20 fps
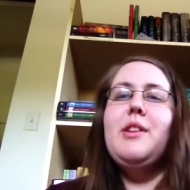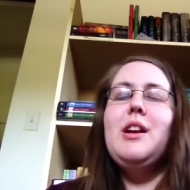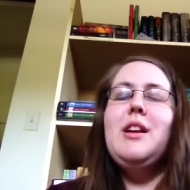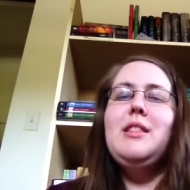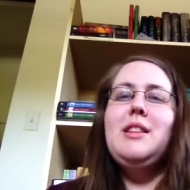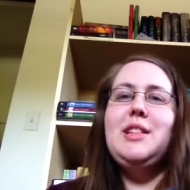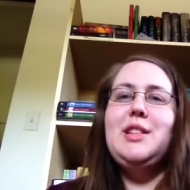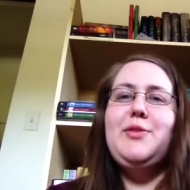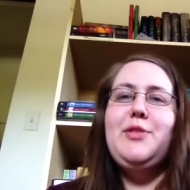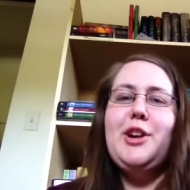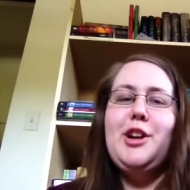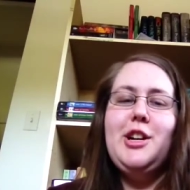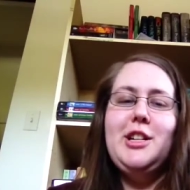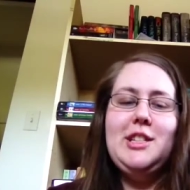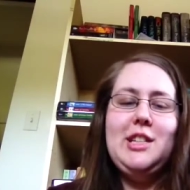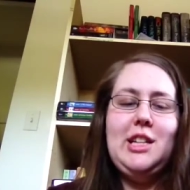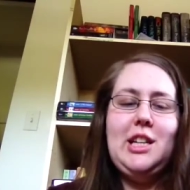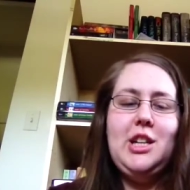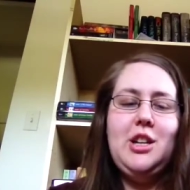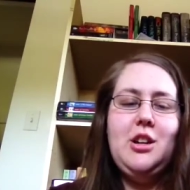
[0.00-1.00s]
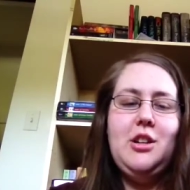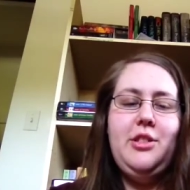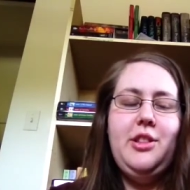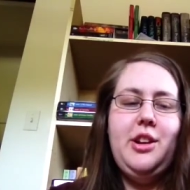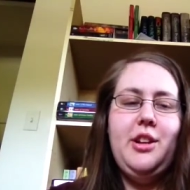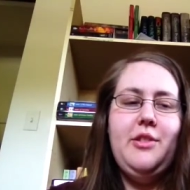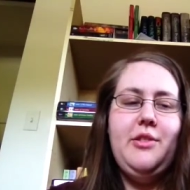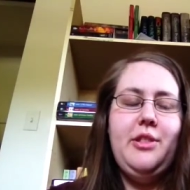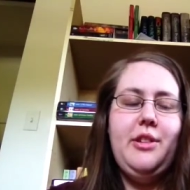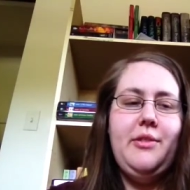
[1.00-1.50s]
these fairies in here.
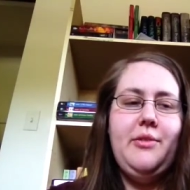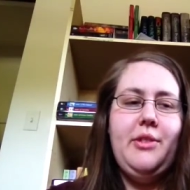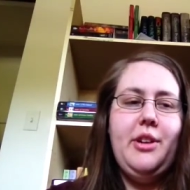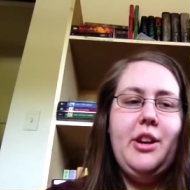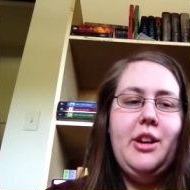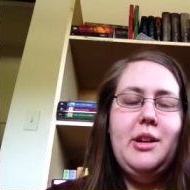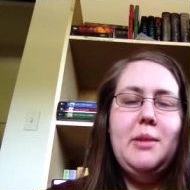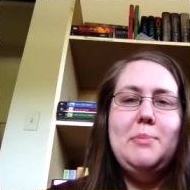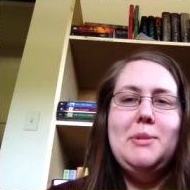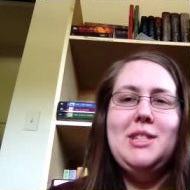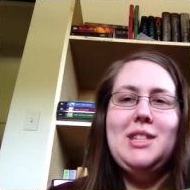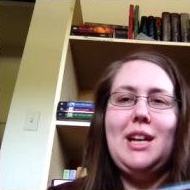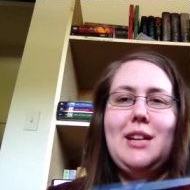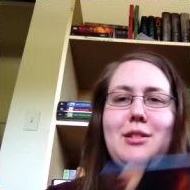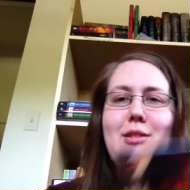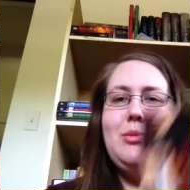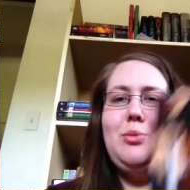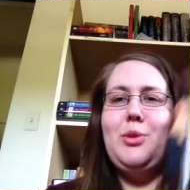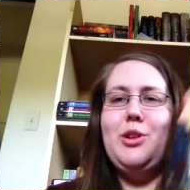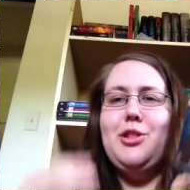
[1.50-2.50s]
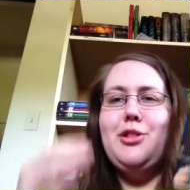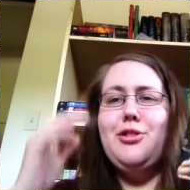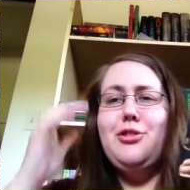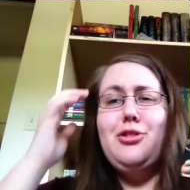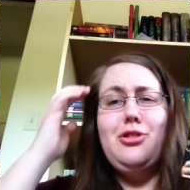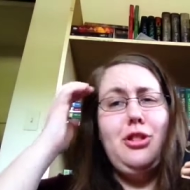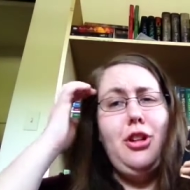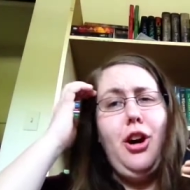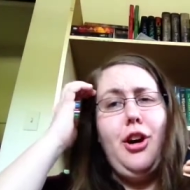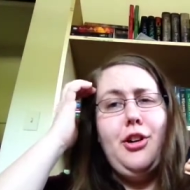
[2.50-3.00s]
They're very obsessed with
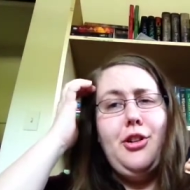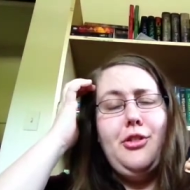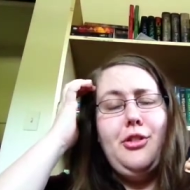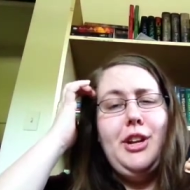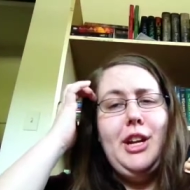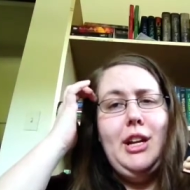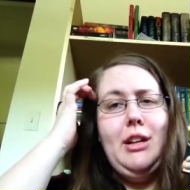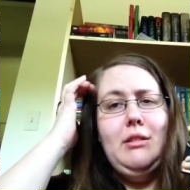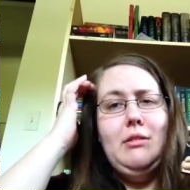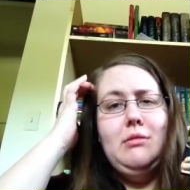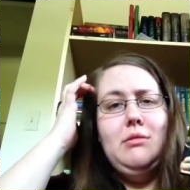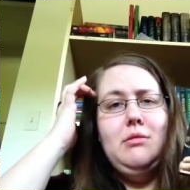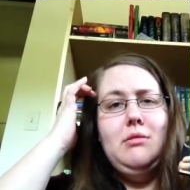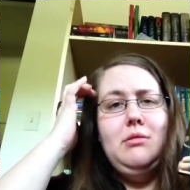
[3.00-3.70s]
slaughtering